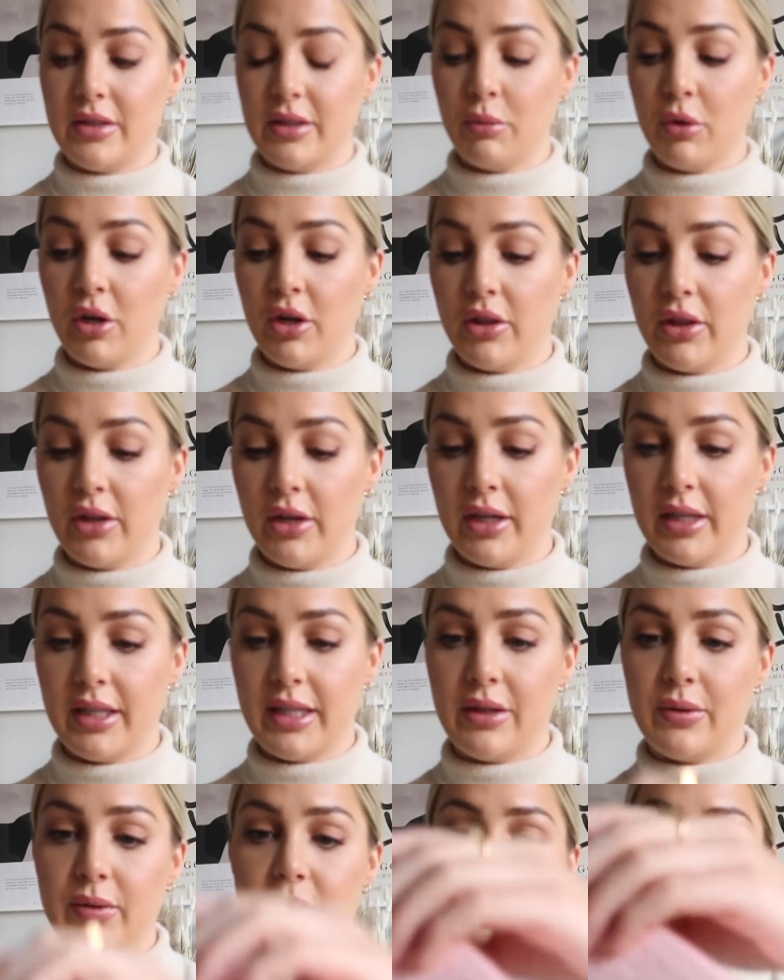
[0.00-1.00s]
is some other
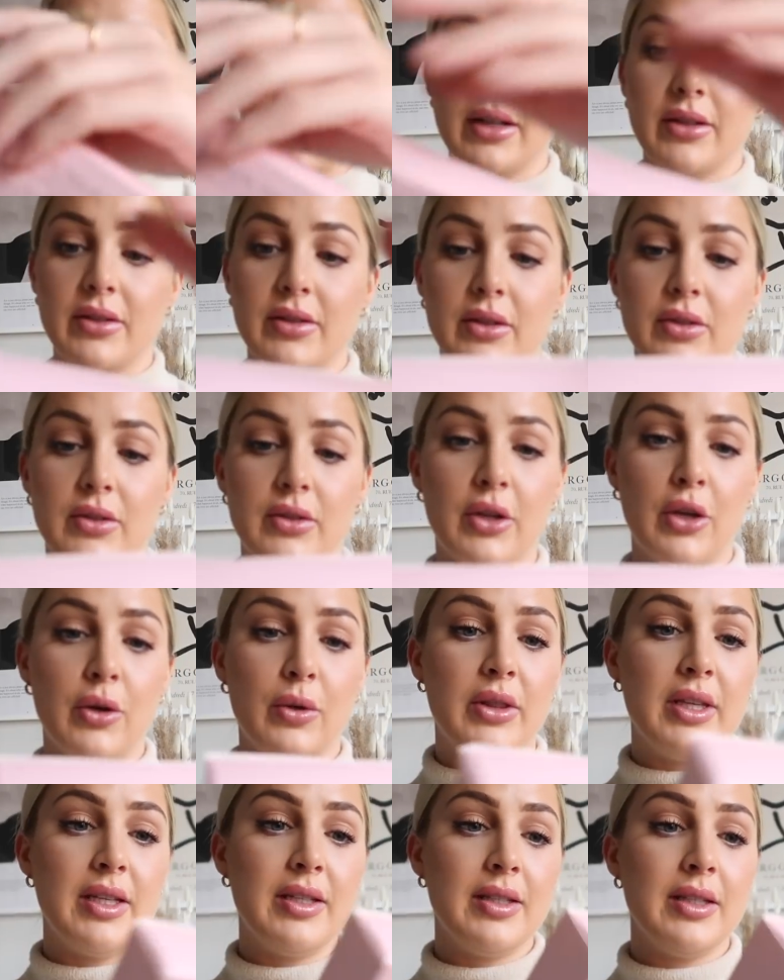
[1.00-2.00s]
gift sets.
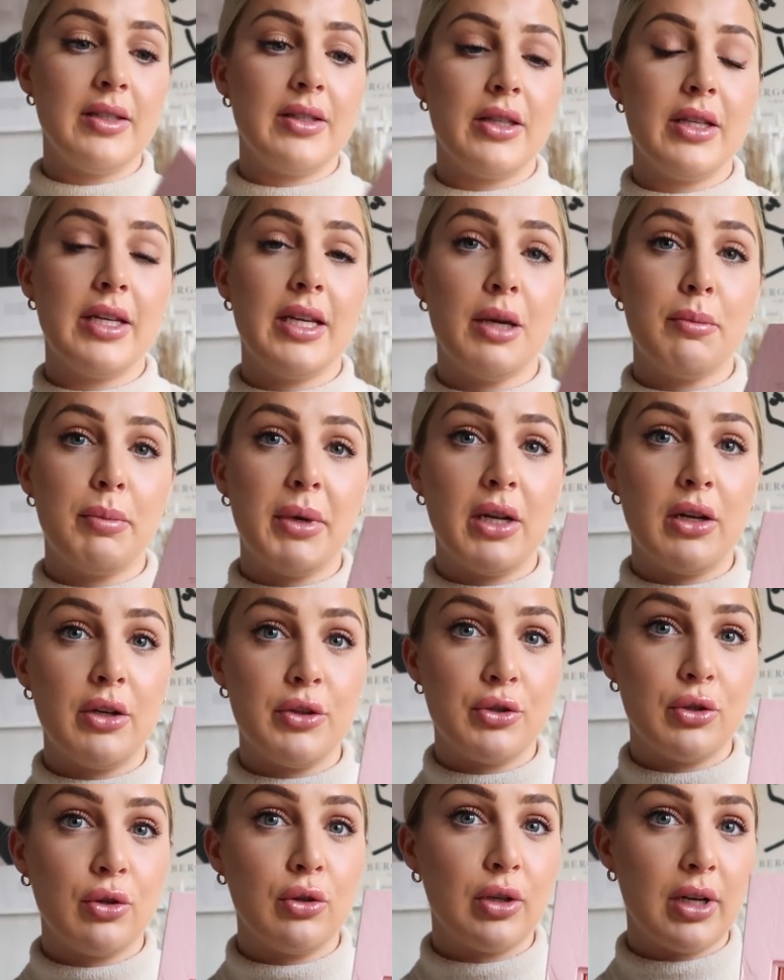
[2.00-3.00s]
So this is the Pillow
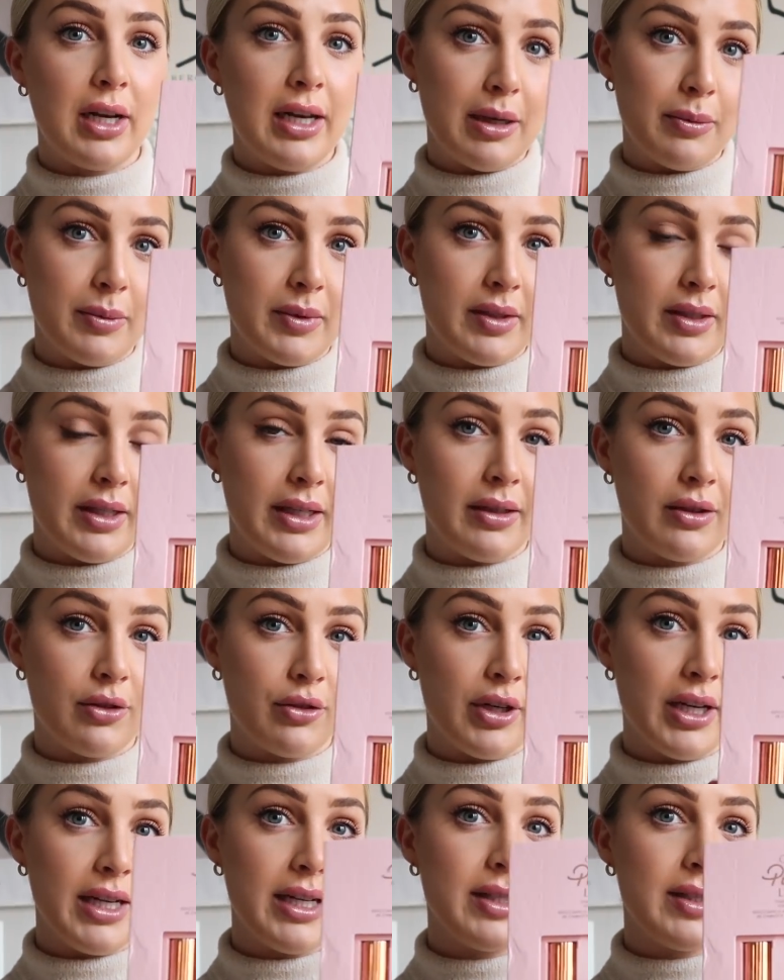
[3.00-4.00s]
Talk Lip
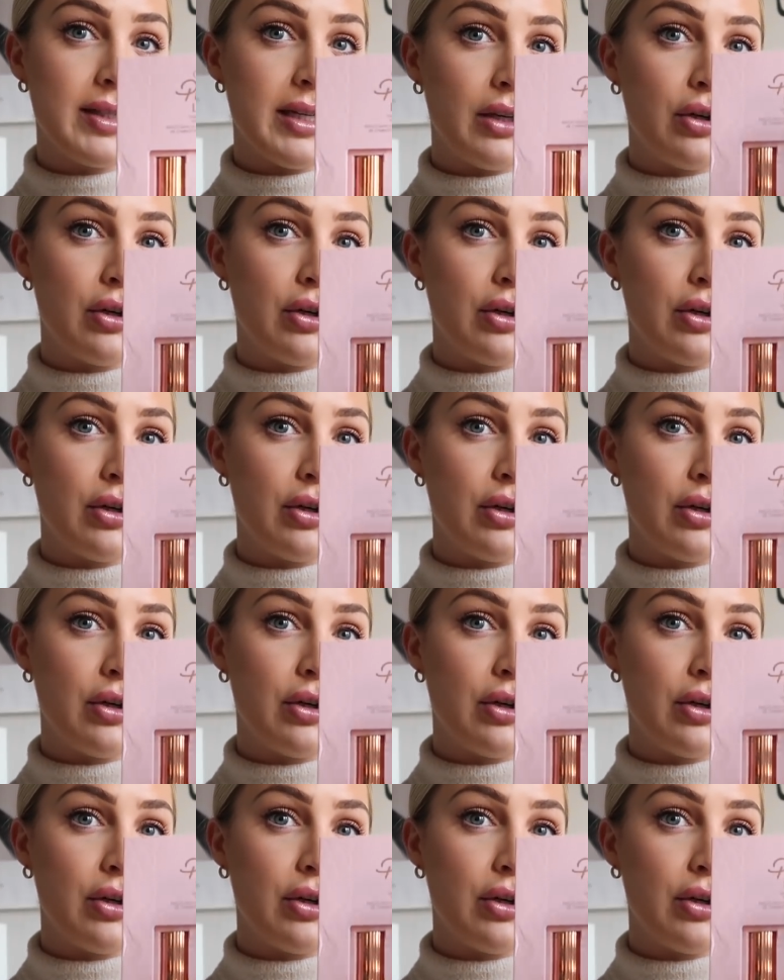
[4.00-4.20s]
Secrets.